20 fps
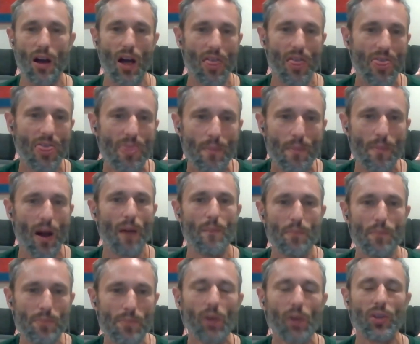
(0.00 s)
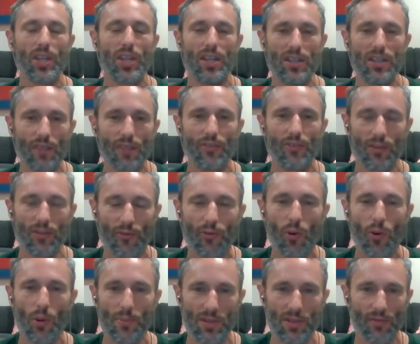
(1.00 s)
a million different
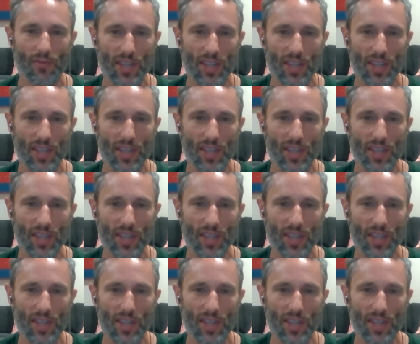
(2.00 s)
forms of